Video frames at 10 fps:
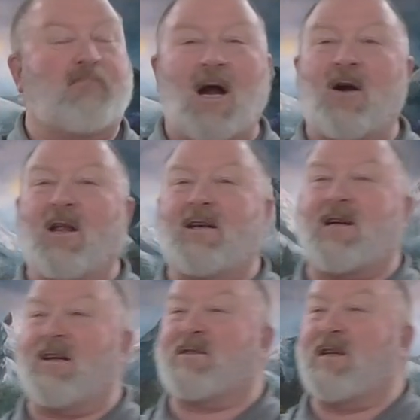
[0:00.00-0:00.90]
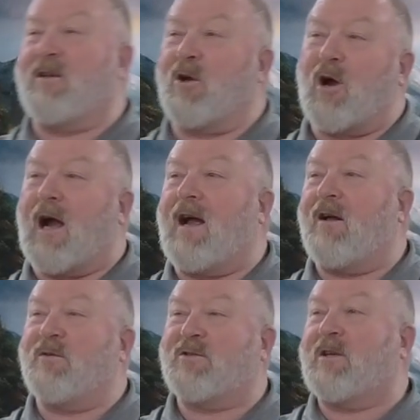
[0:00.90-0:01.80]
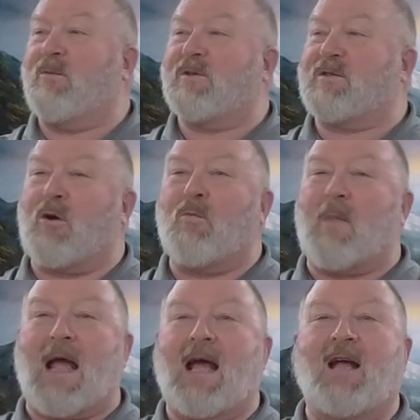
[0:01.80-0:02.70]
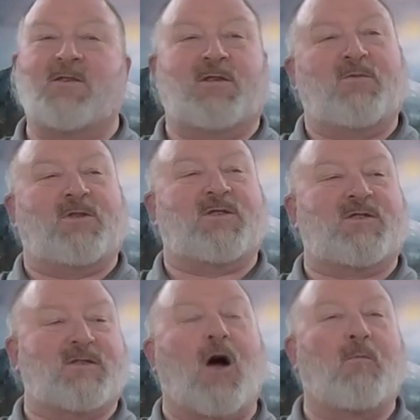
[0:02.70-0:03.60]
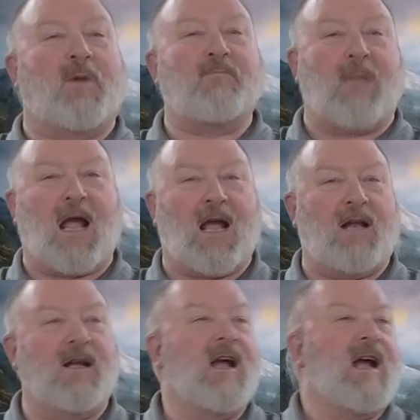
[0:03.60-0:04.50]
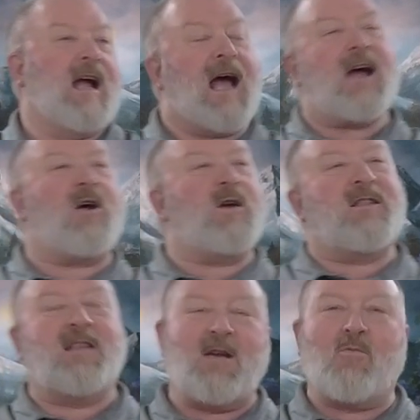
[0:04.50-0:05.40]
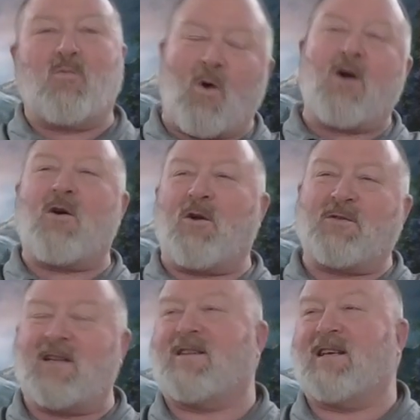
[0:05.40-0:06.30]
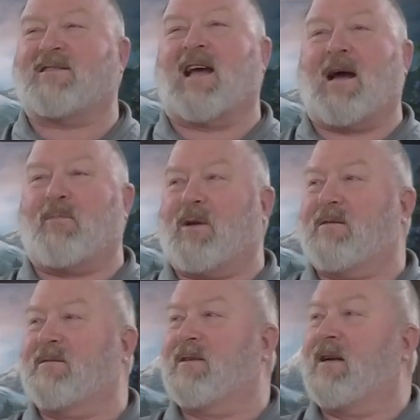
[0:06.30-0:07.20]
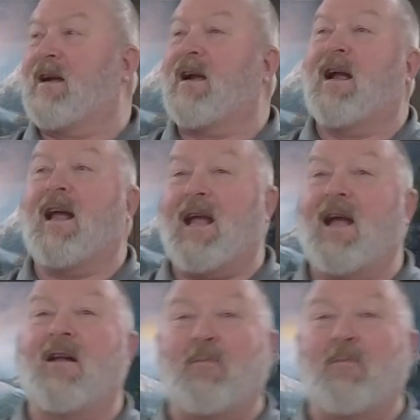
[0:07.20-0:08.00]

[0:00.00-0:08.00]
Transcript: barely touching the ground. She was so mad. She was just stomping mad. How in the world did this happen? And